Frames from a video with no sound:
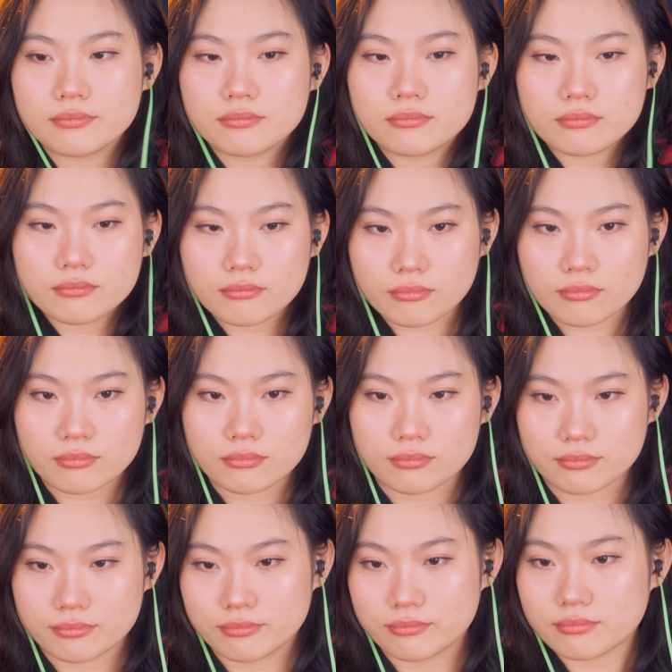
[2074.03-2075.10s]

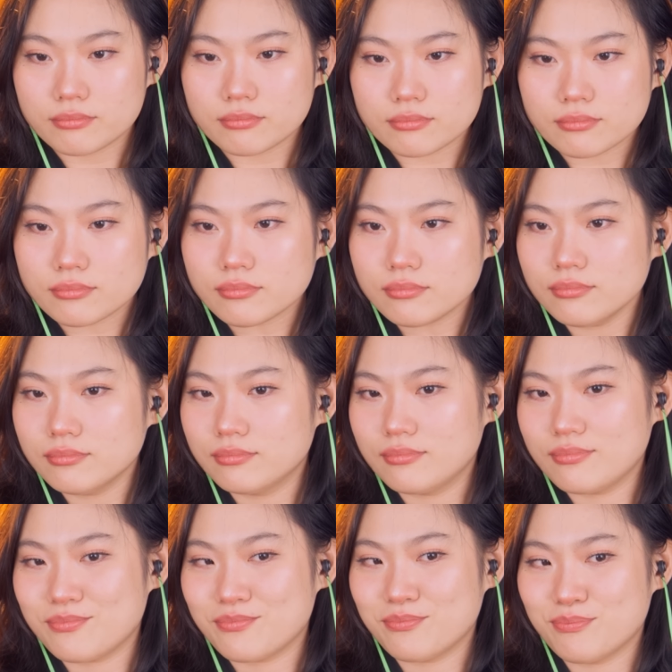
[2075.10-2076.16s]

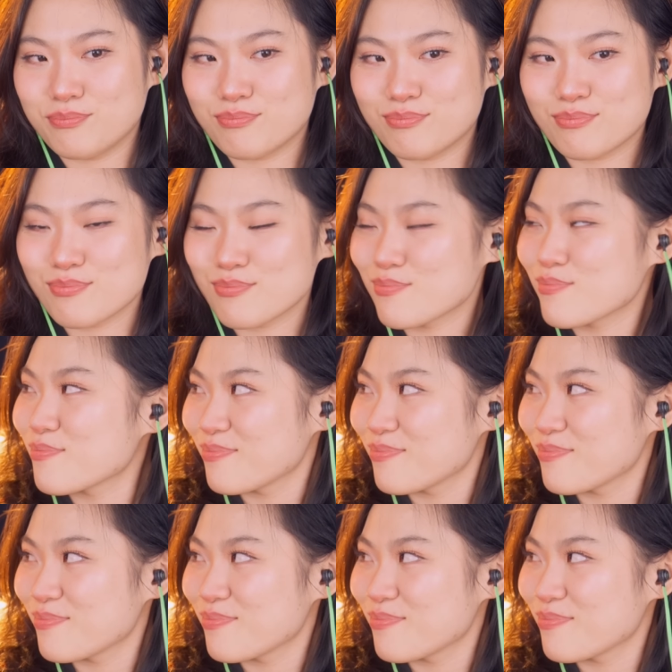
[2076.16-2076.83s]
No words are spoken by the person on screen.